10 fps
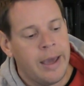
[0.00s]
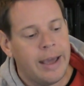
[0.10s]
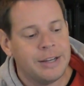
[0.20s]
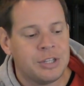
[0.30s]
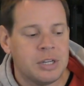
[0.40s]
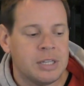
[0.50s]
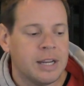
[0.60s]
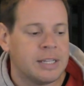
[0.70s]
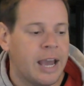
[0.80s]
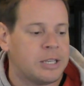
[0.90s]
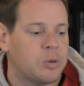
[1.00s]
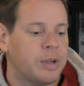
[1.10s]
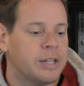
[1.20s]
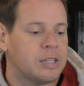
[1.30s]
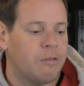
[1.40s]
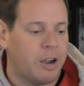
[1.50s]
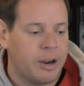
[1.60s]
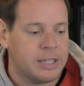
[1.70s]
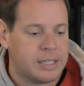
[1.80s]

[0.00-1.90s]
And it's just like Tatooine; it's a very